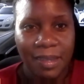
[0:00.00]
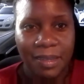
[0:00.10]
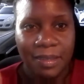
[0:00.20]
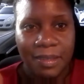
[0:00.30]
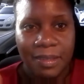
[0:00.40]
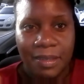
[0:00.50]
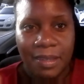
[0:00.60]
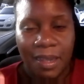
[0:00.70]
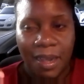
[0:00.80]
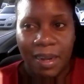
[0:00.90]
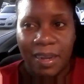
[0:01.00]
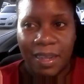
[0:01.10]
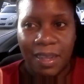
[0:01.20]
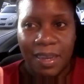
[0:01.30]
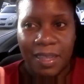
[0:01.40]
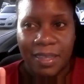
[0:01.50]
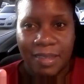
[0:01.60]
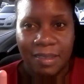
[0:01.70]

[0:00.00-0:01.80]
or they call it cat